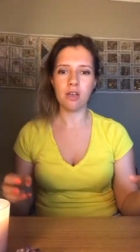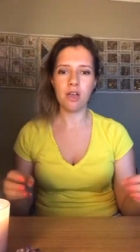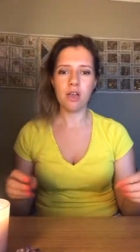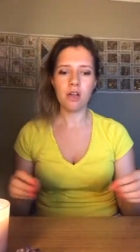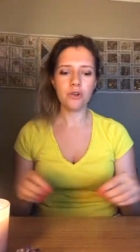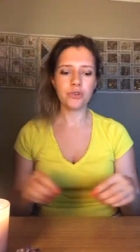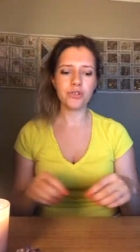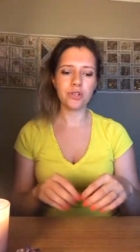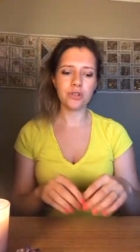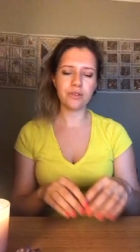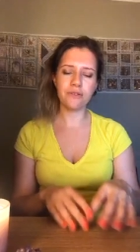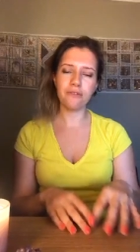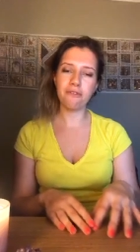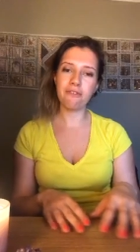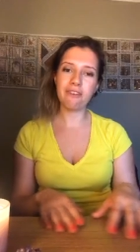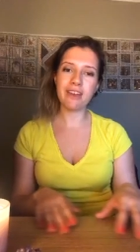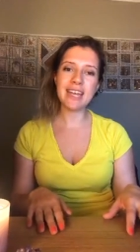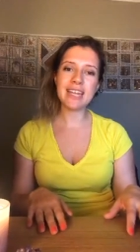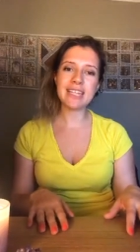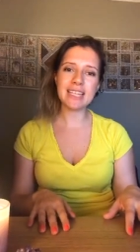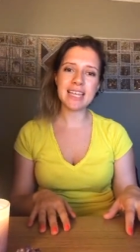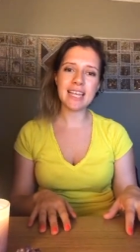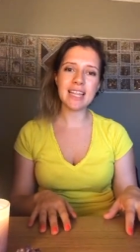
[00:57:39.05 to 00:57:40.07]
Because on a
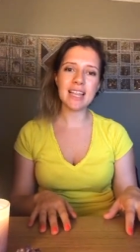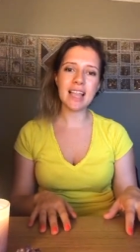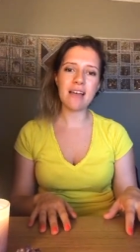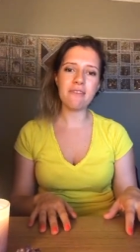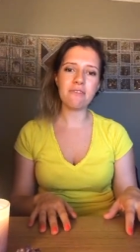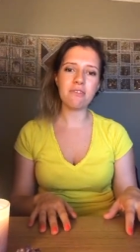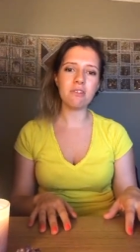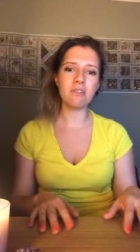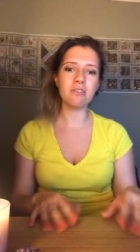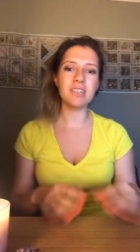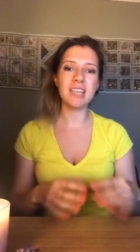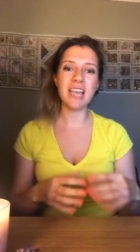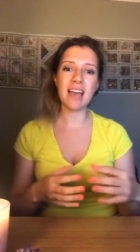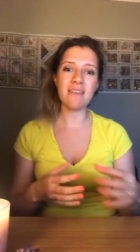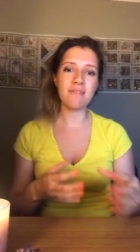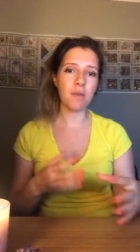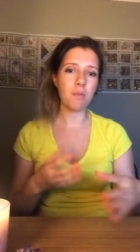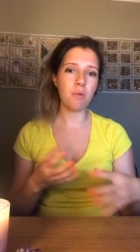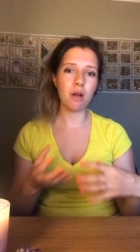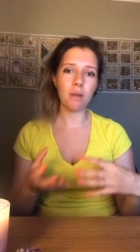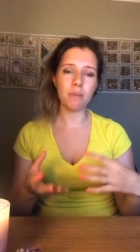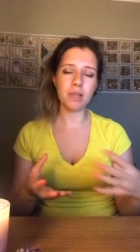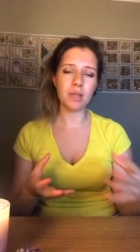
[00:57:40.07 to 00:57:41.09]
3D level, yeah, they
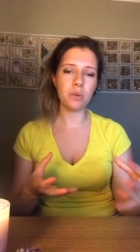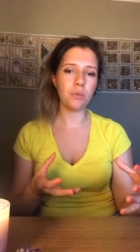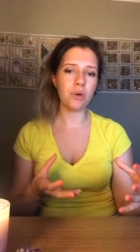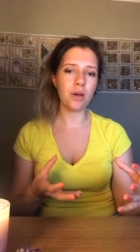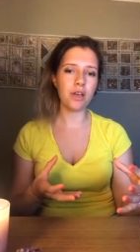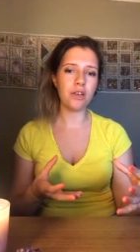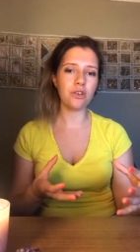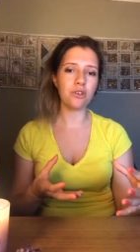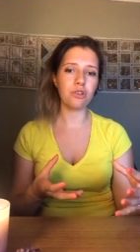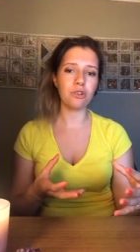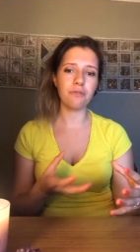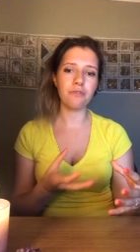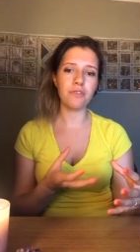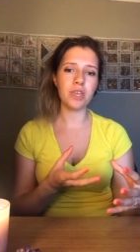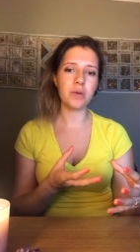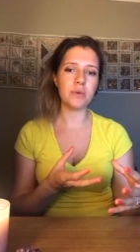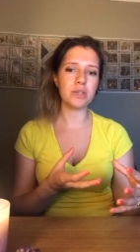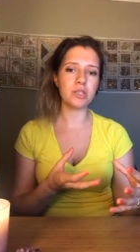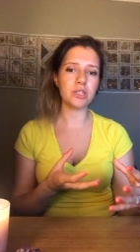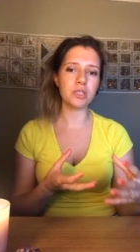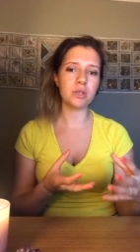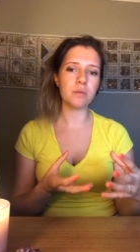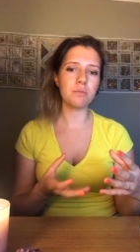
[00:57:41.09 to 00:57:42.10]
probably weren't good for you
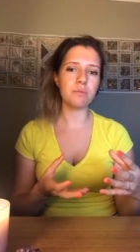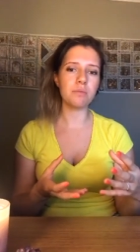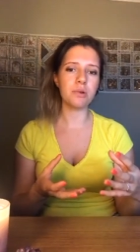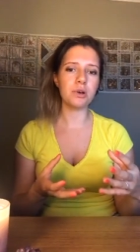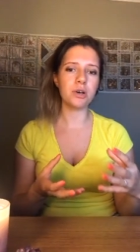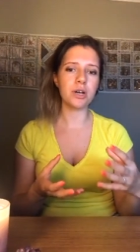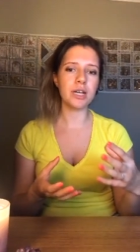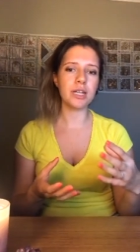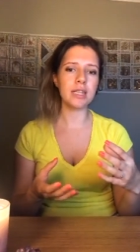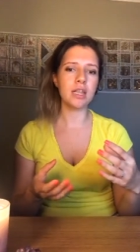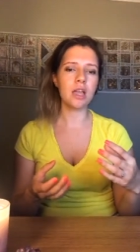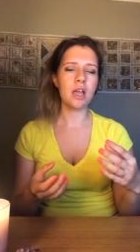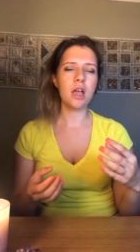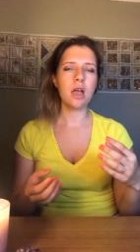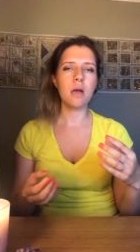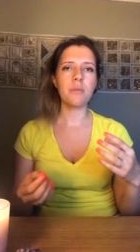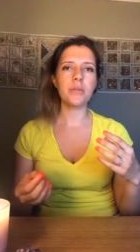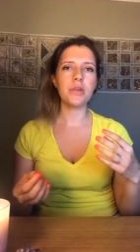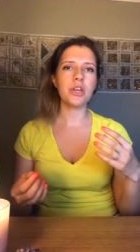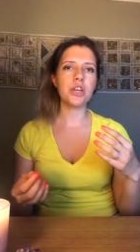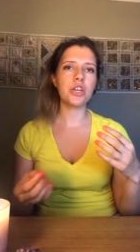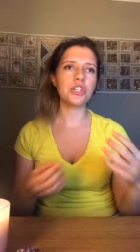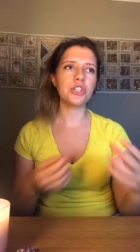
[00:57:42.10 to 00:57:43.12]
at some point
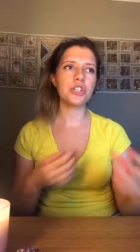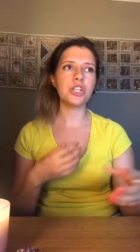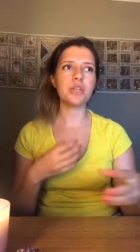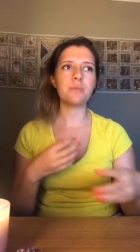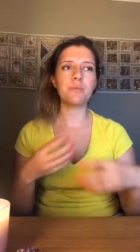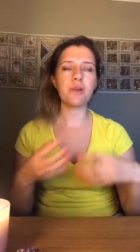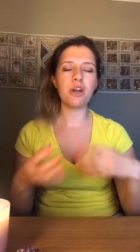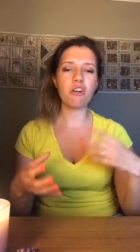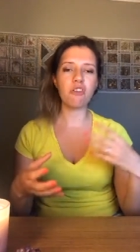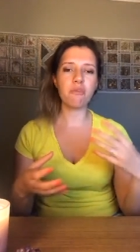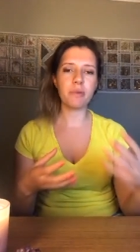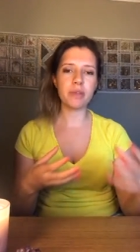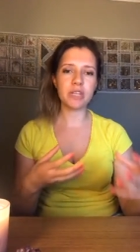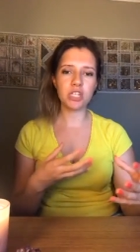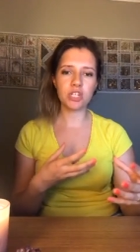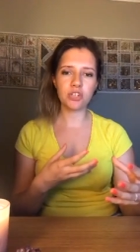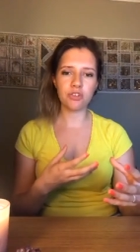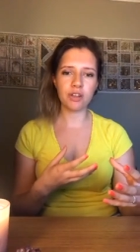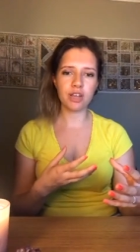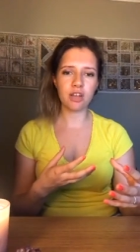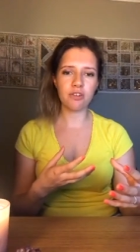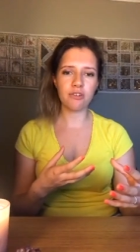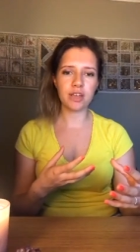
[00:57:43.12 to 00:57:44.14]
because you'd both been
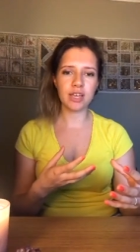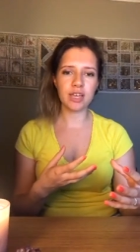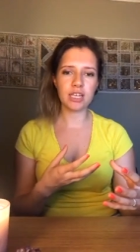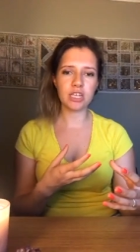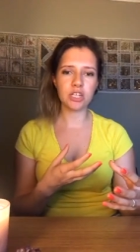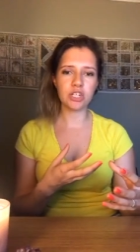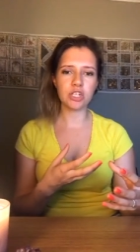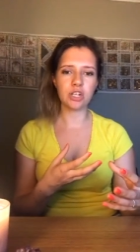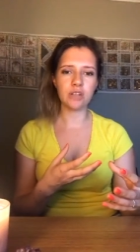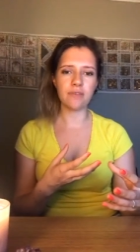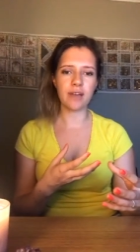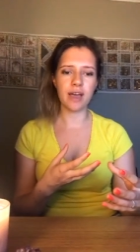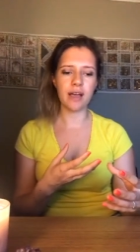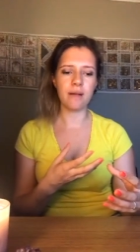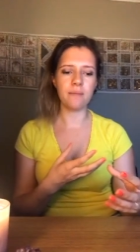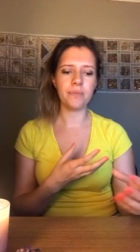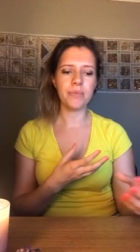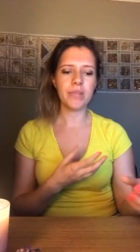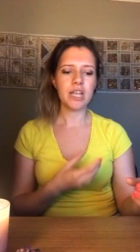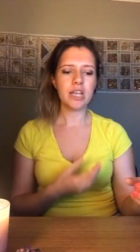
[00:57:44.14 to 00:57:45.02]
triggering each other.